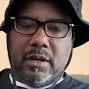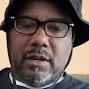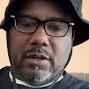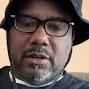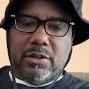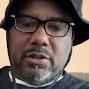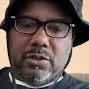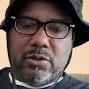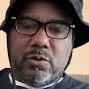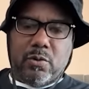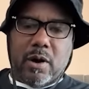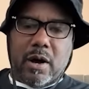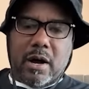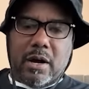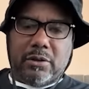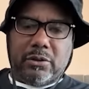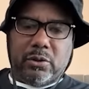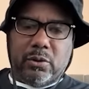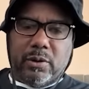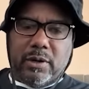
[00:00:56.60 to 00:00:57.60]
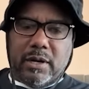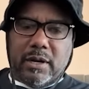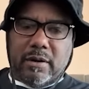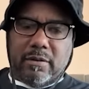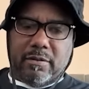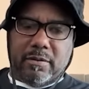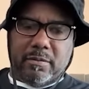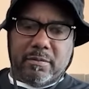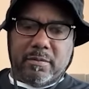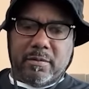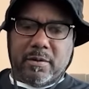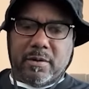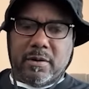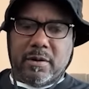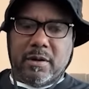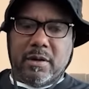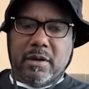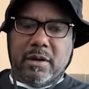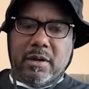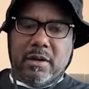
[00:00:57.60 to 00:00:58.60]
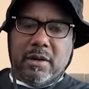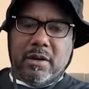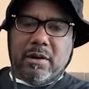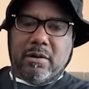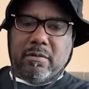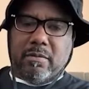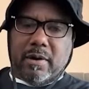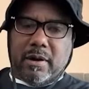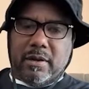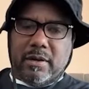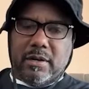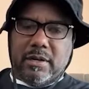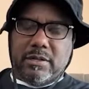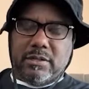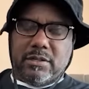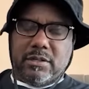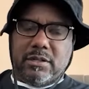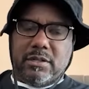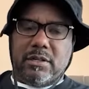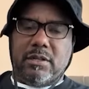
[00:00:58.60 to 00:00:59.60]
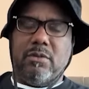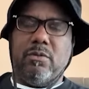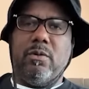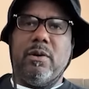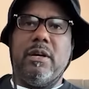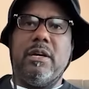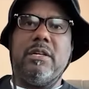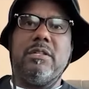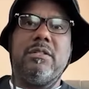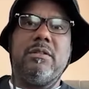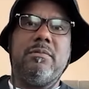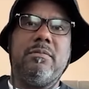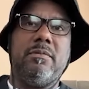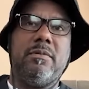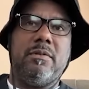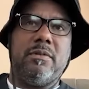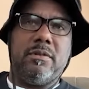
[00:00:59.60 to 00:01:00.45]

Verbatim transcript: you can do all three of them. While you listen to your wisdom,